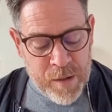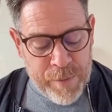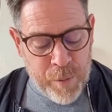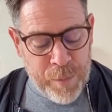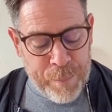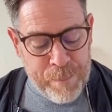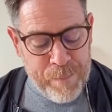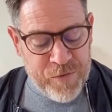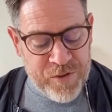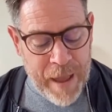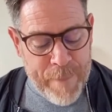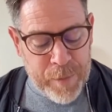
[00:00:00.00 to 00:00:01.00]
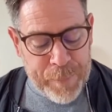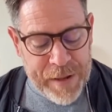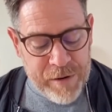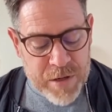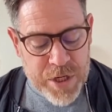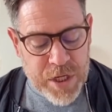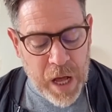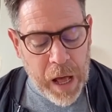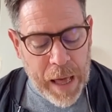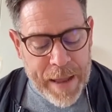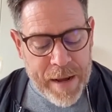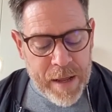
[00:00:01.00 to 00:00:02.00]
But when Simon Peter
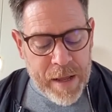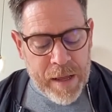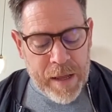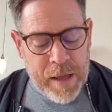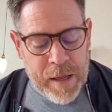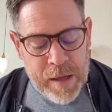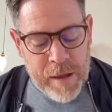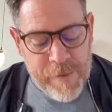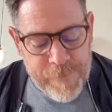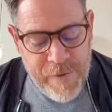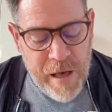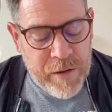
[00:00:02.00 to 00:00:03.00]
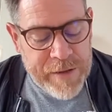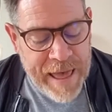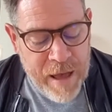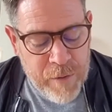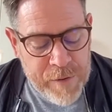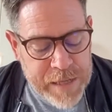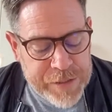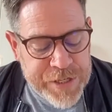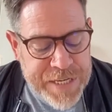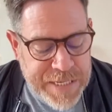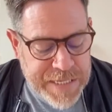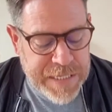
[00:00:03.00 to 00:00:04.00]
saw it, he fell down at
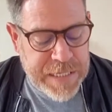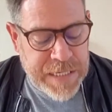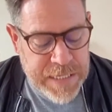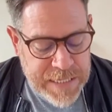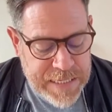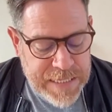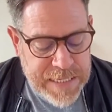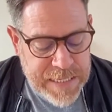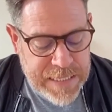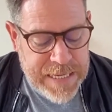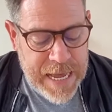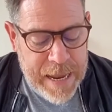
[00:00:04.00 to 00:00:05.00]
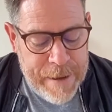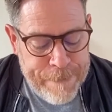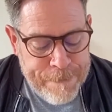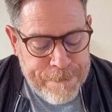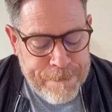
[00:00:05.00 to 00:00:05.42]
Jesus' knees and said,